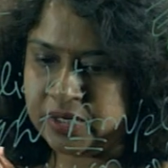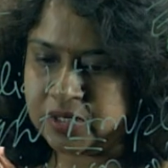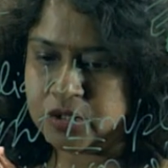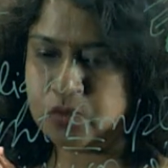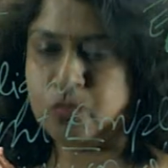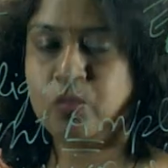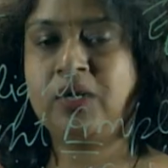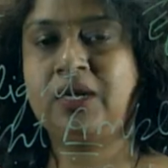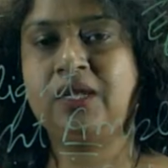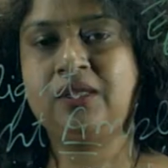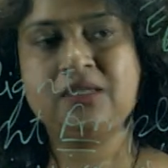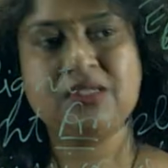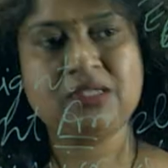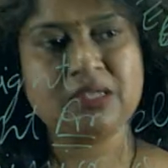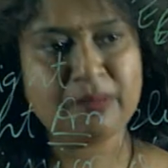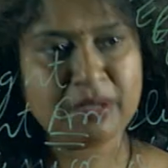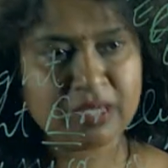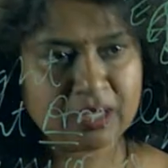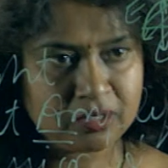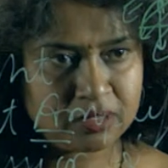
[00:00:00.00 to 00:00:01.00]
is what are the
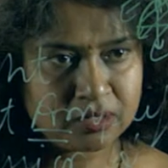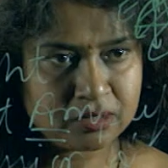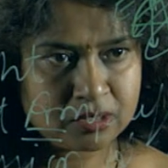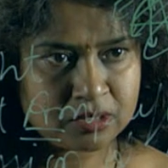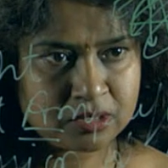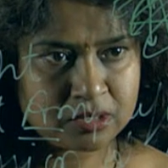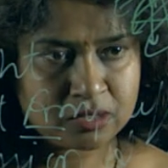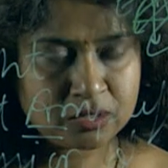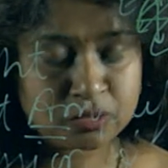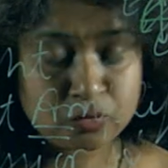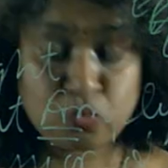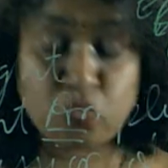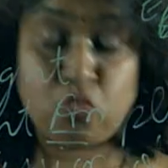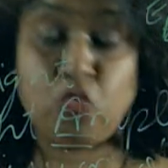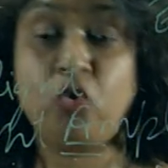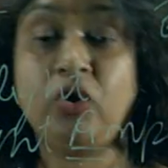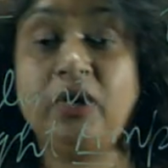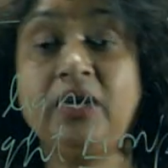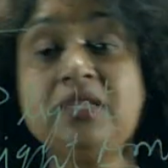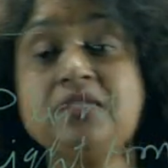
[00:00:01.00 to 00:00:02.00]
semiconductors,
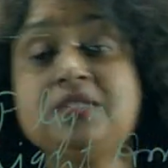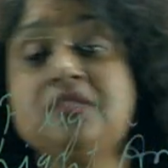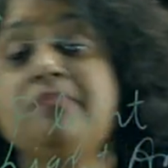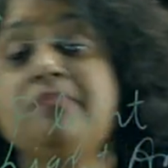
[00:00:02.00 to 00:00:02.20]
what is the